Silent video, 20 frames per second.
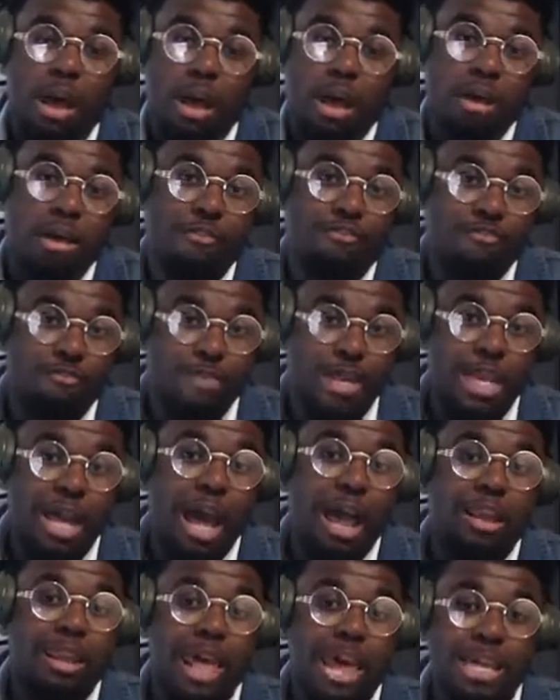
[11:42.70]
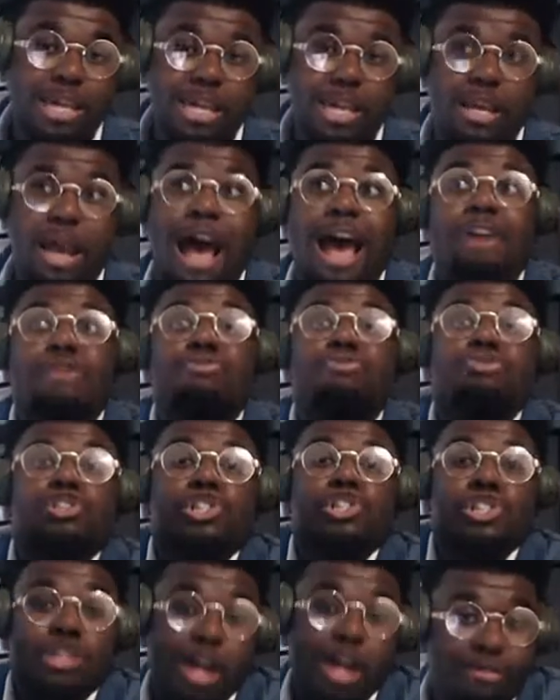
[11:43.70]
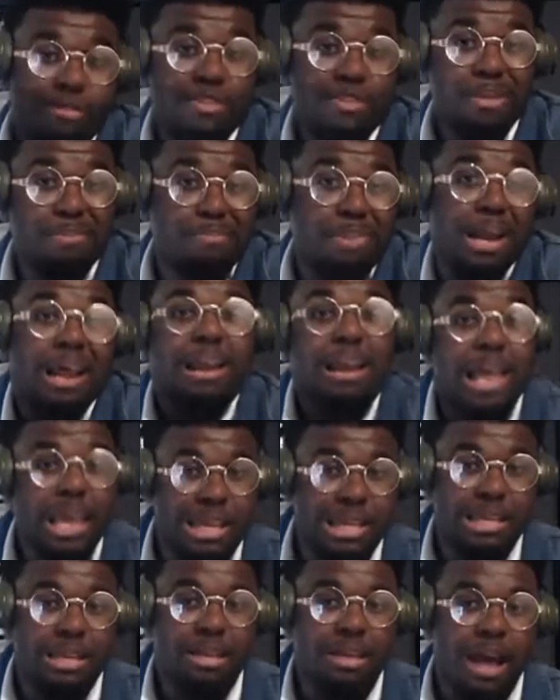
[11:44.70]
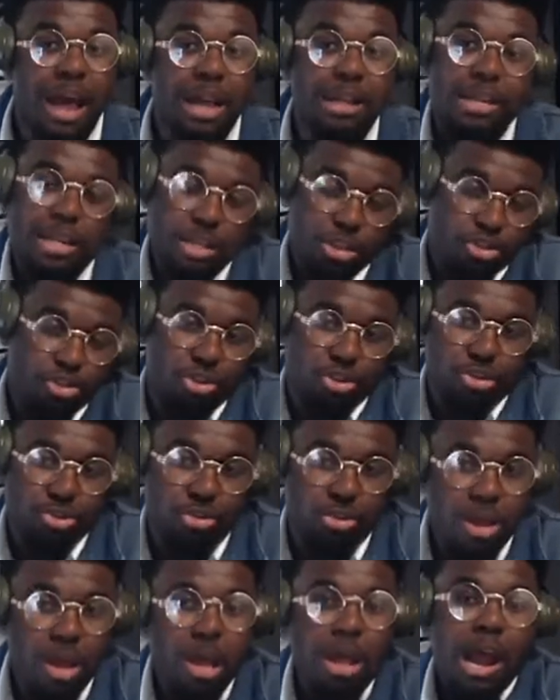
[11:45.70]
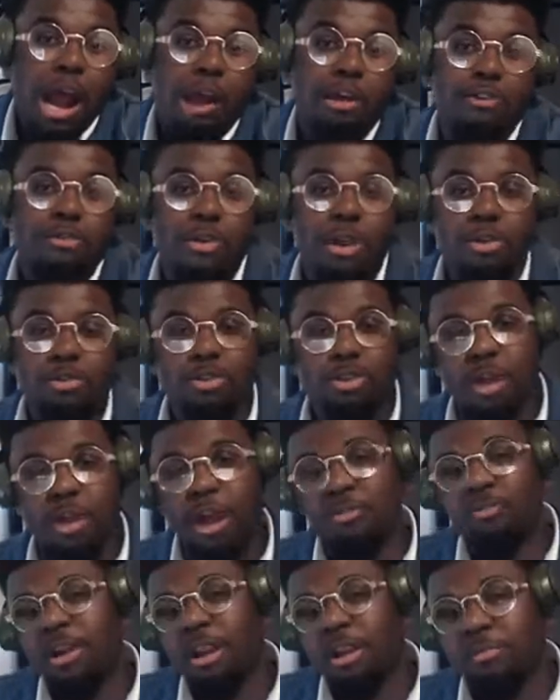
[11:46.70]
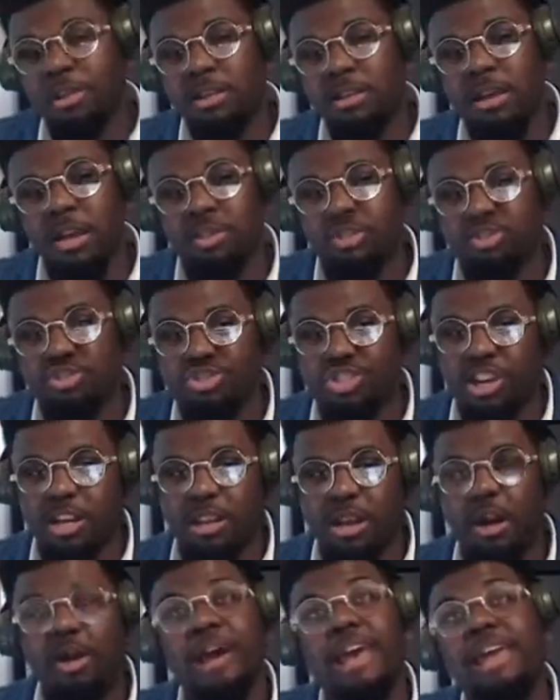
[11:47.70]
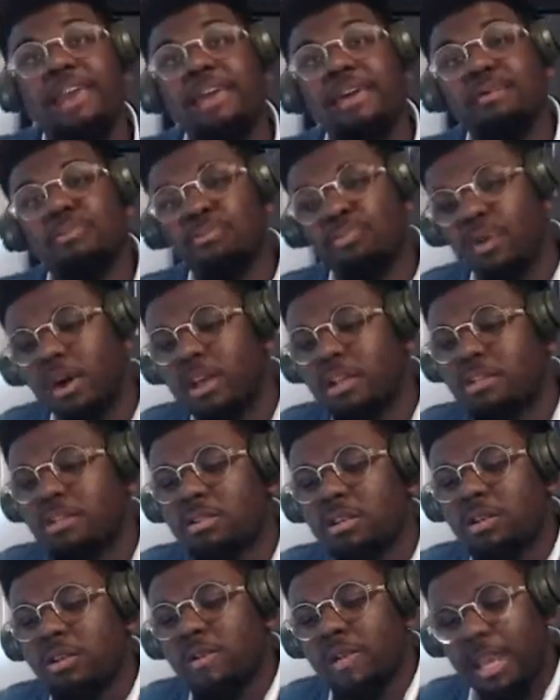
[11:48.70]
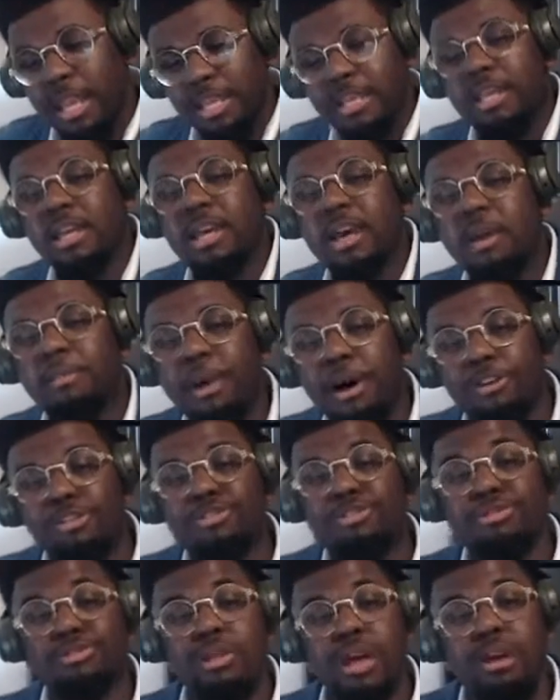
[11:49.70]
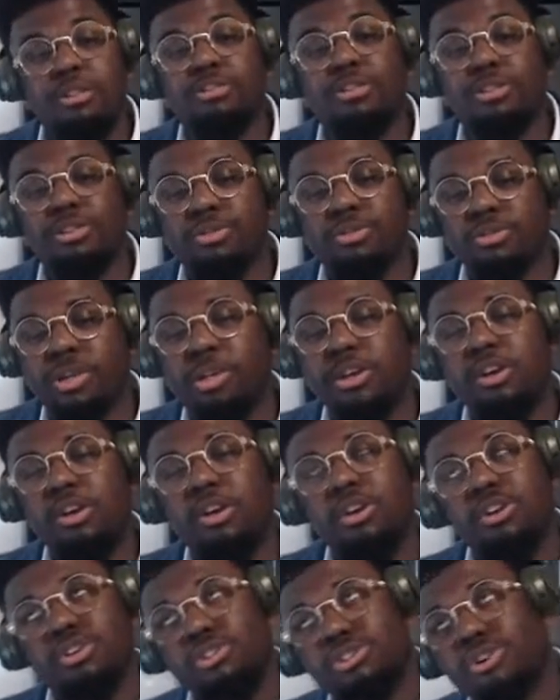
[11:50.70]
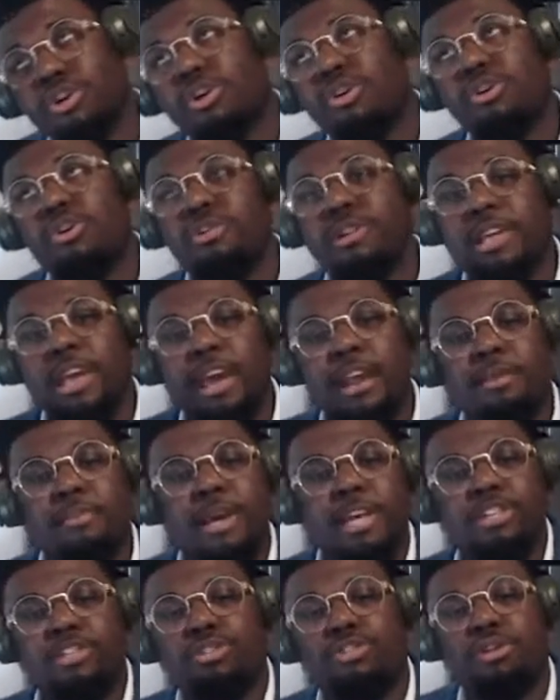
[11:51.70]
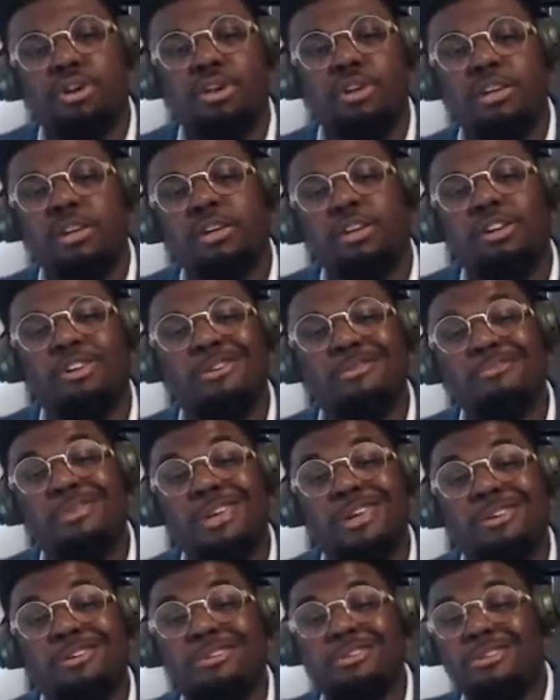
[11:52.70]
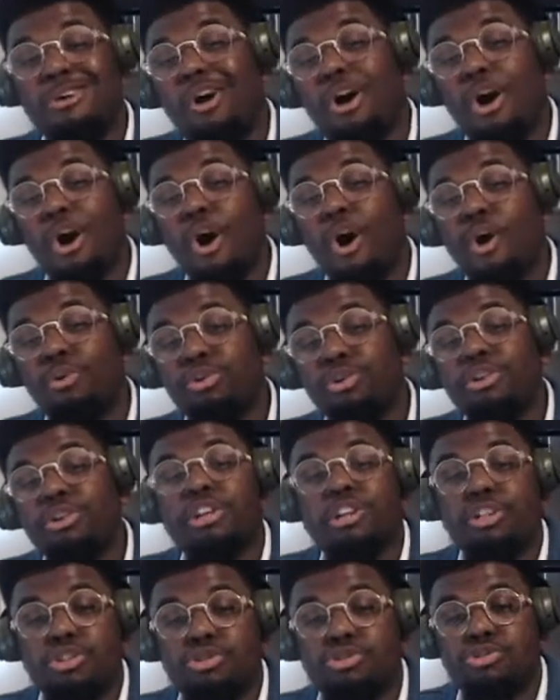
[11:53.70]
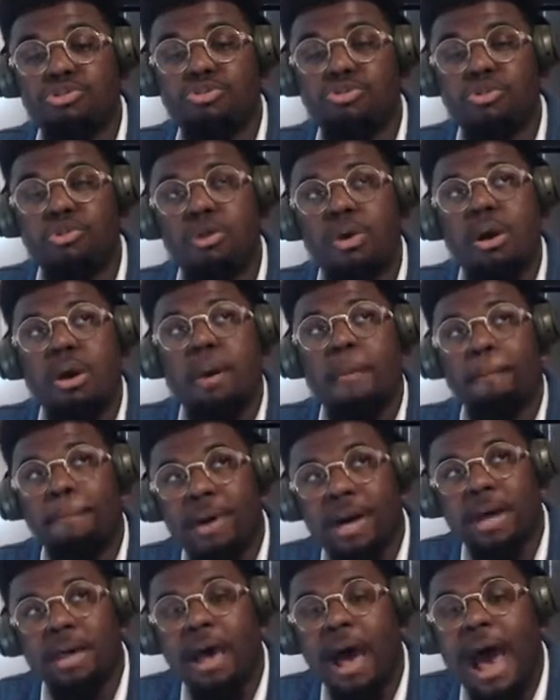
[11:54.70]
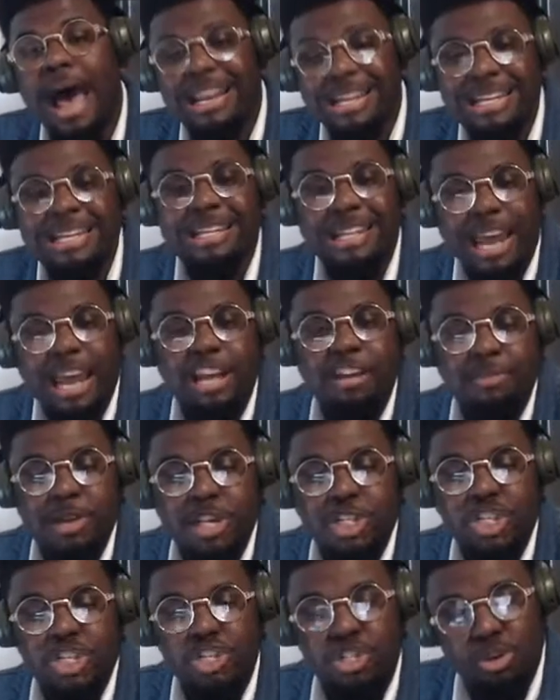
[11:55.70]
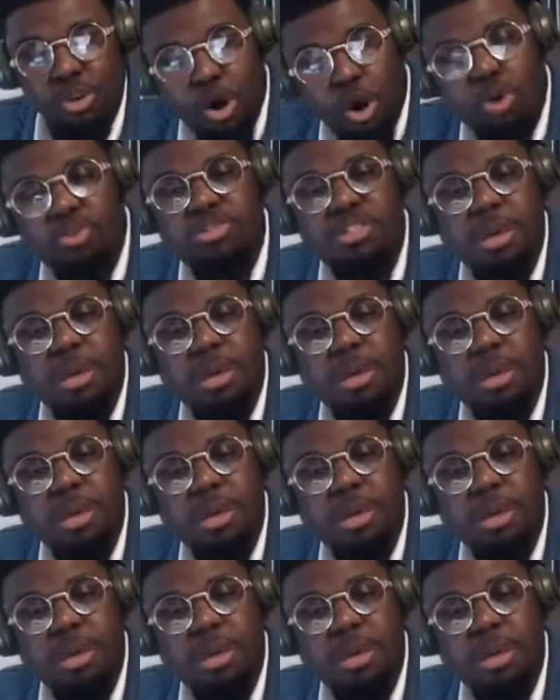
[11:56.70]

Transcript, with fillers: for me, I like it. I don't love it, but I like it. I think it's cool. I recommend I recommend you guys go check it out. And it was it did come out in 2003, so the animation's gonna look a little bit older than usual. But I think the animation still holds up